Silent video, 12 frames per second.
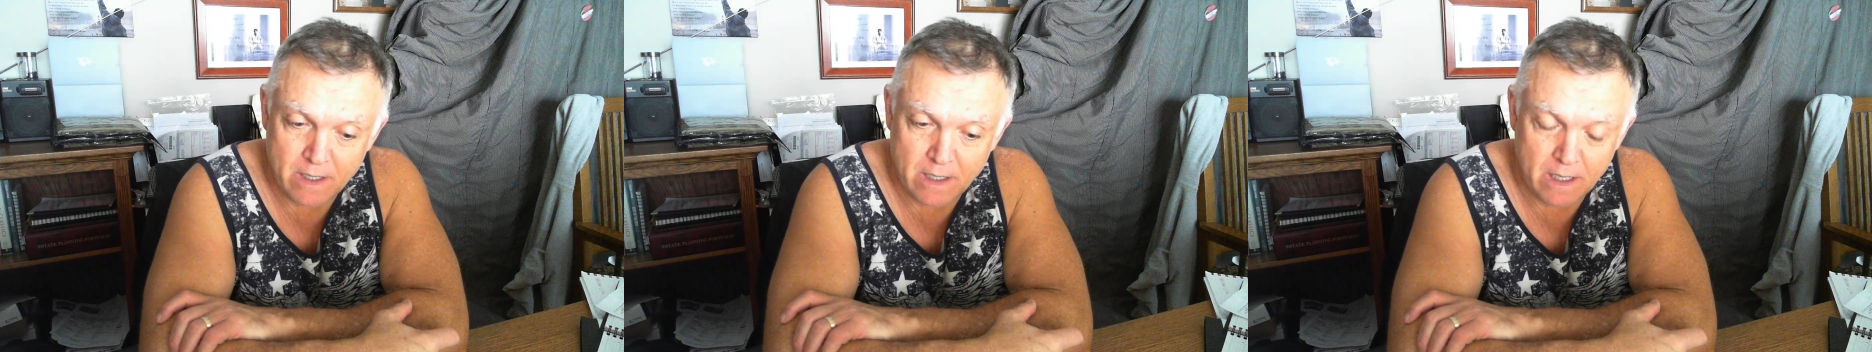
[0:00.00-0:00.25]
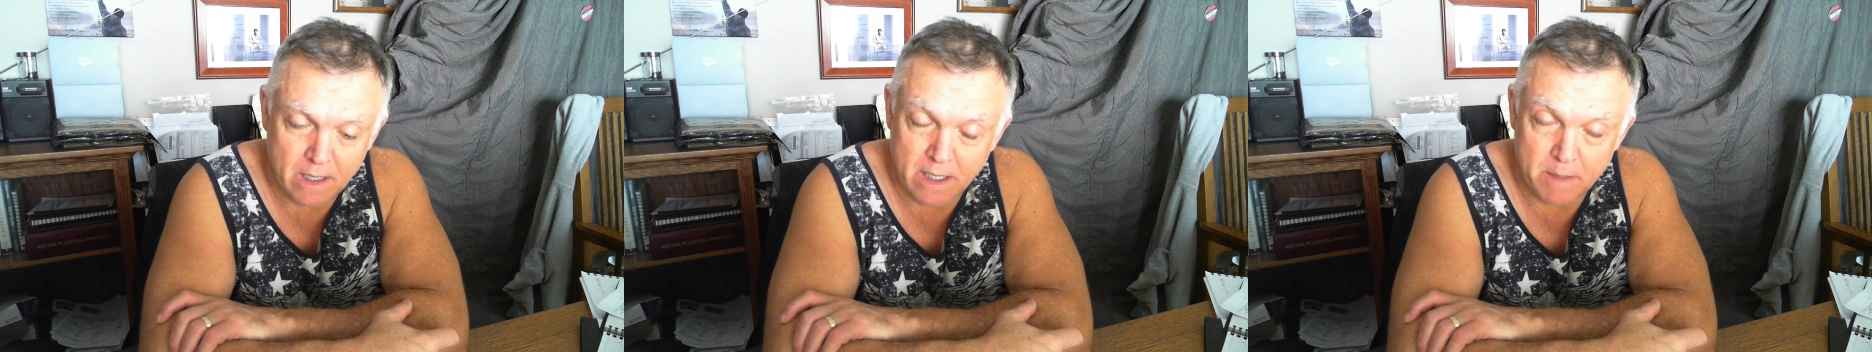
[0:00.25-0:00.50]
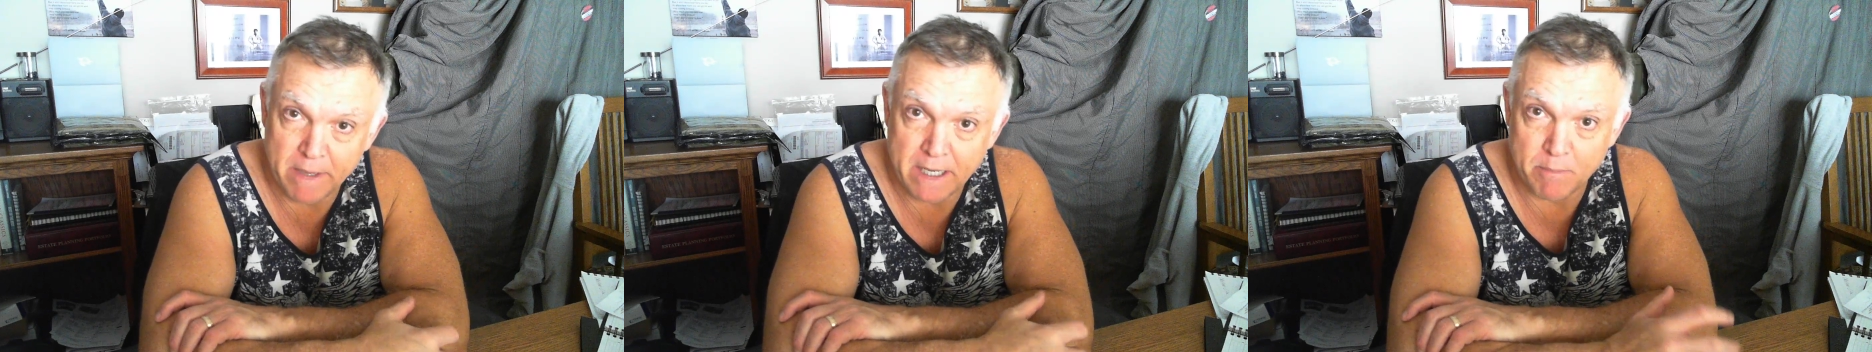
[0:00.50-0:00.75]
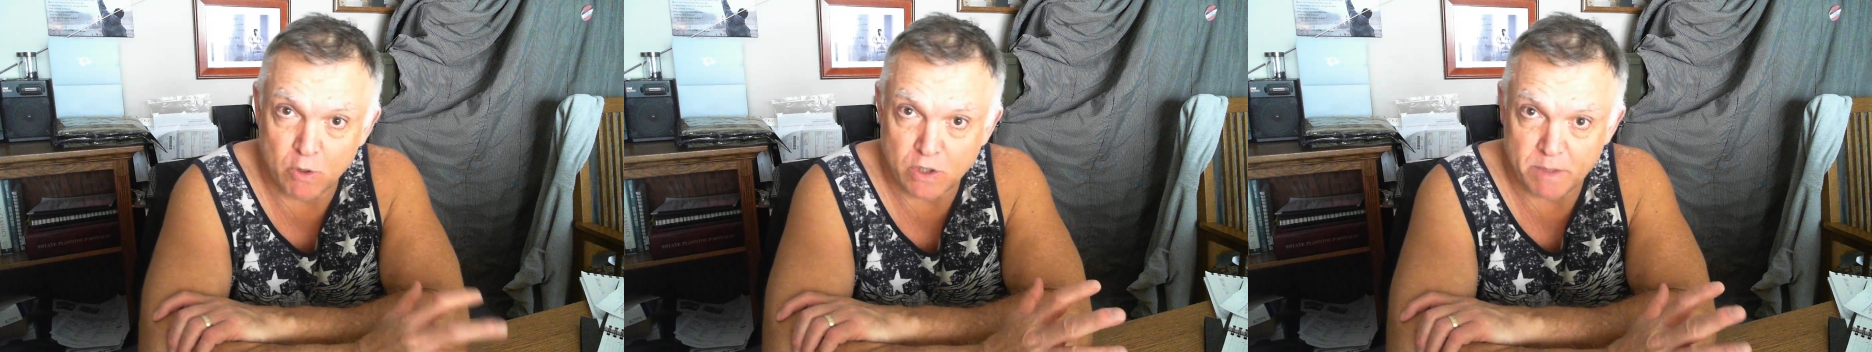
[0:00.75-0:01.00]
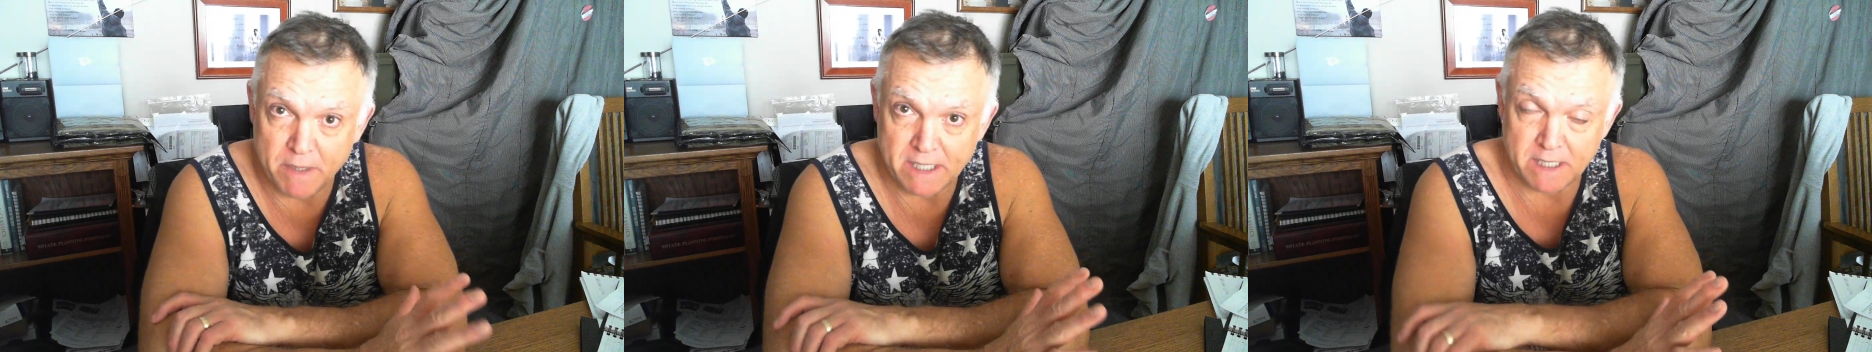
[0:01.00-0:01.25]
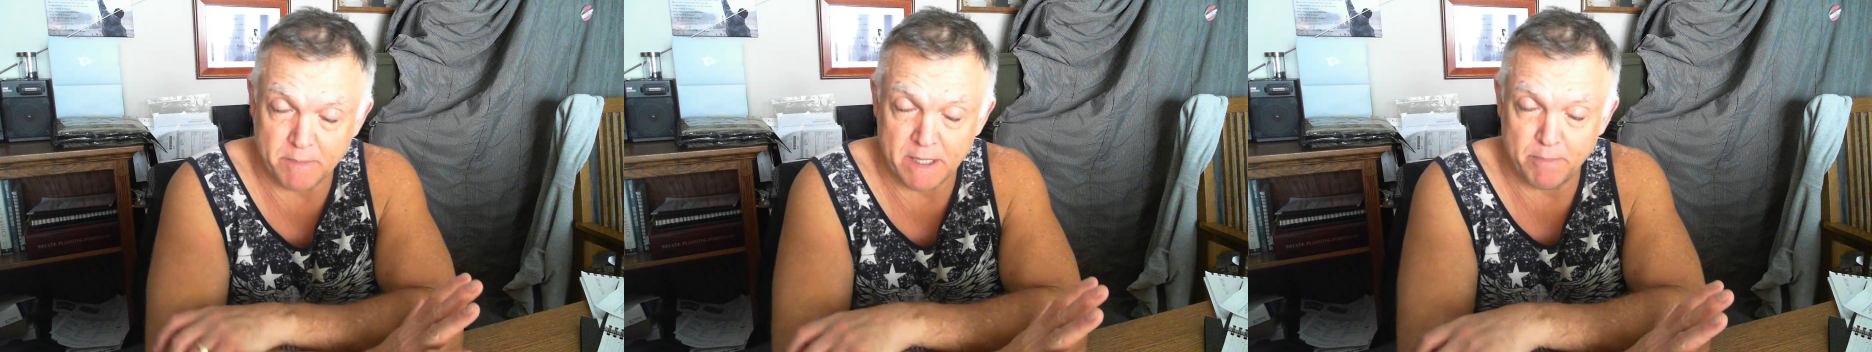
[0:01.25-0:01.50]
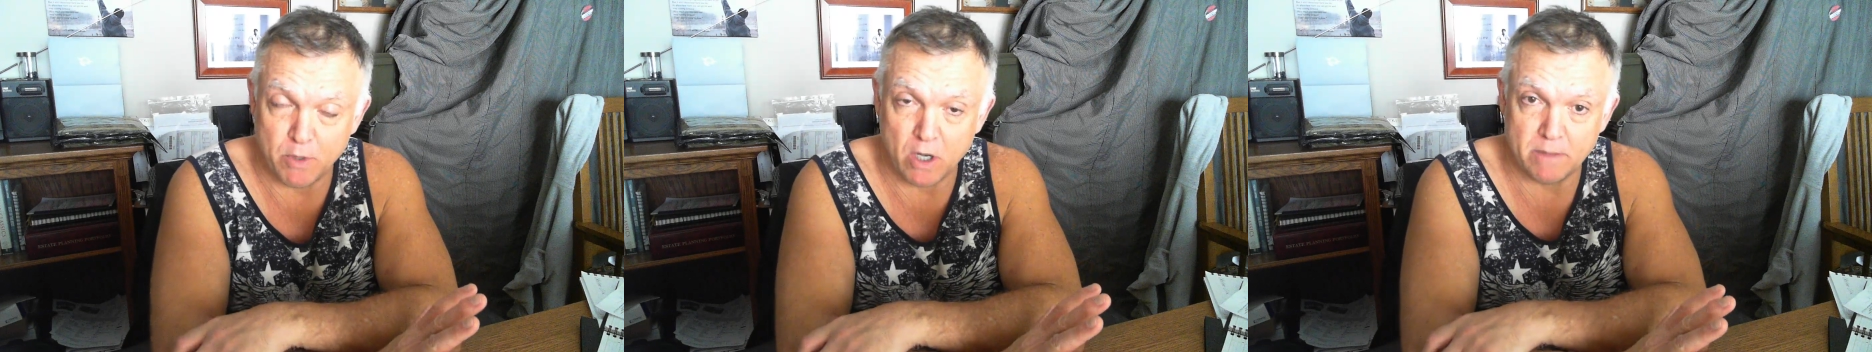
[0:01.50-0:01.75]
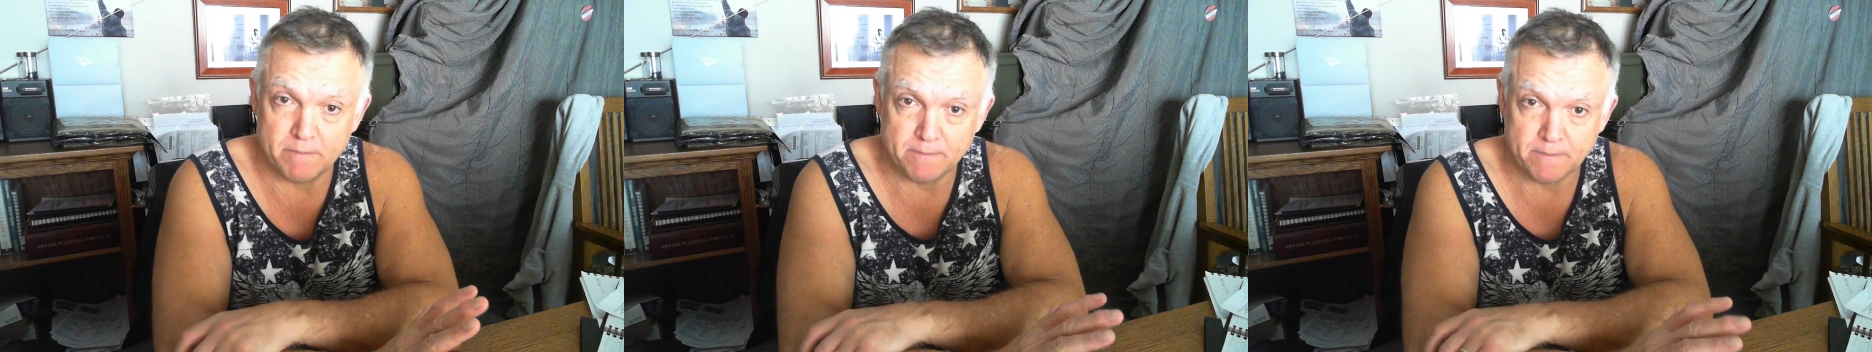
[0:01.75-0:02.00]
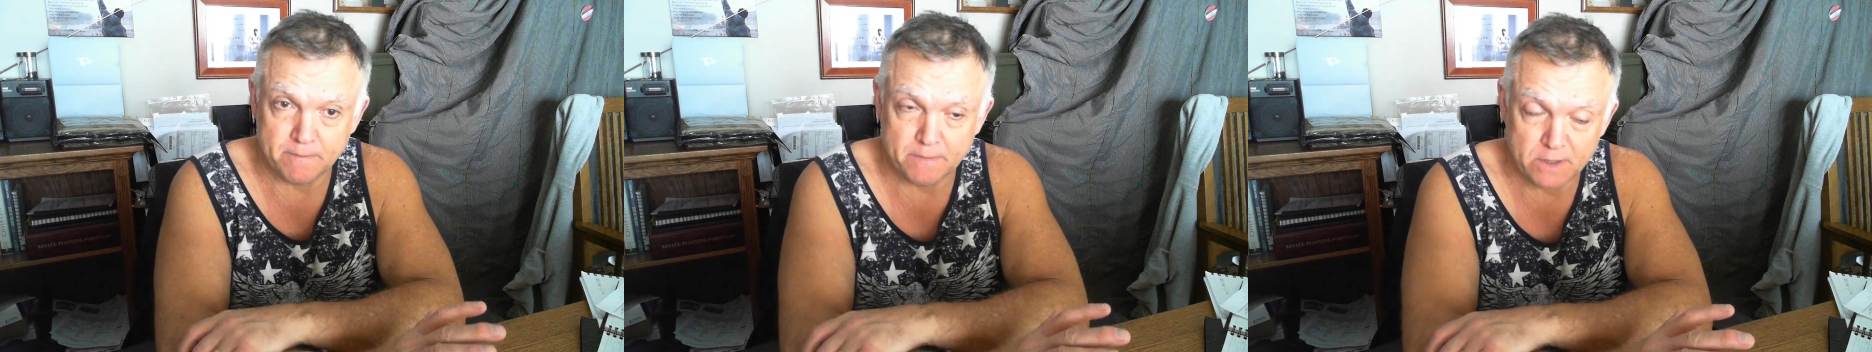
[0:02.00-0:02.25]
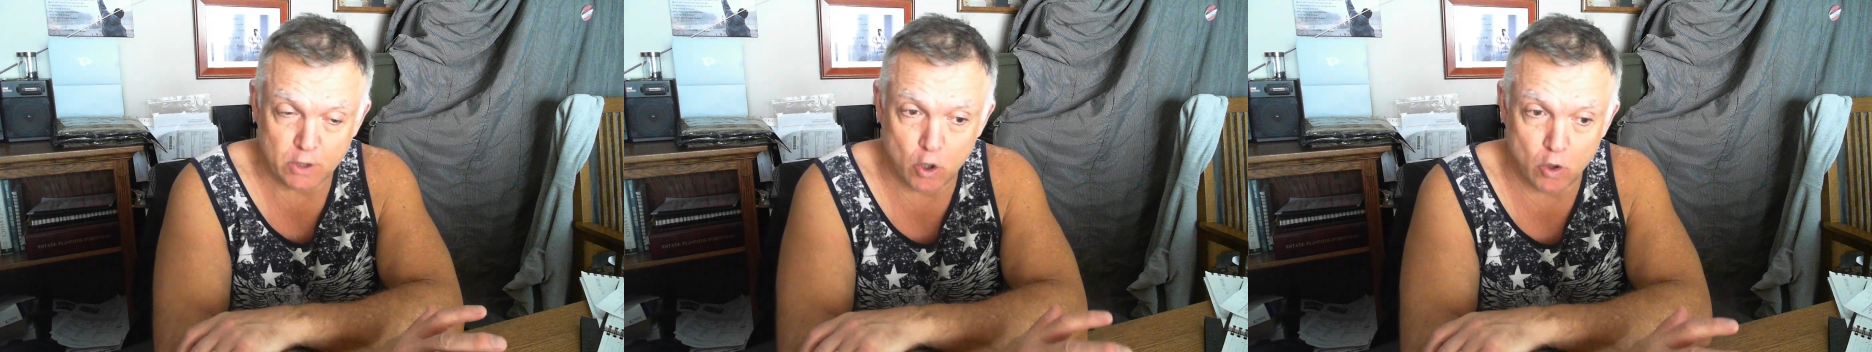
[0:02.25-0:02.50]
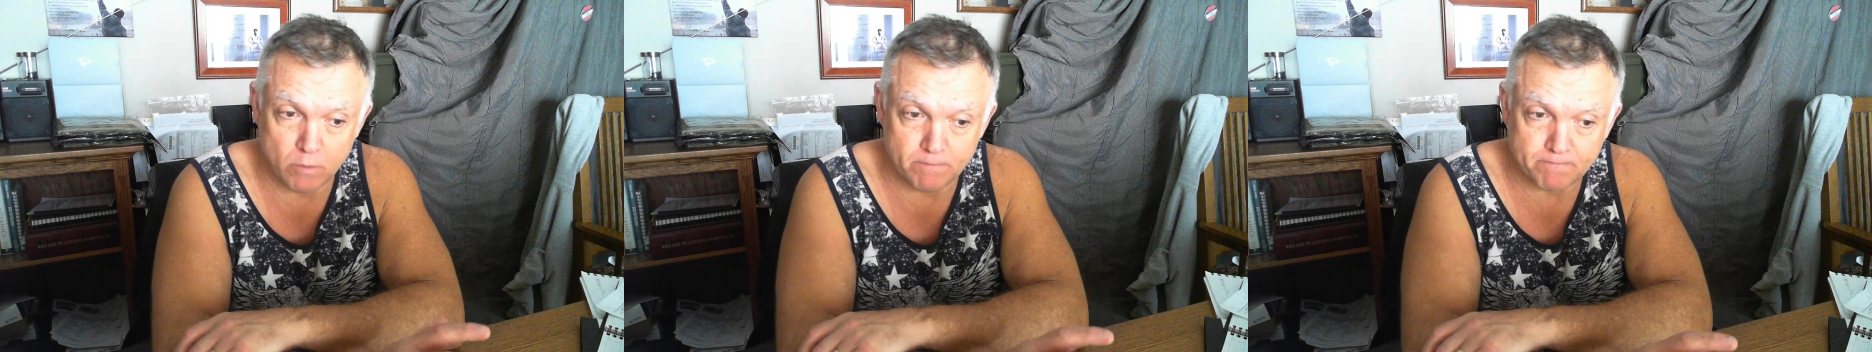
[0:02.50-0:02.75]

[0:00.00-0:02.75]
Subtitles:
he made the most amazing meatball. So,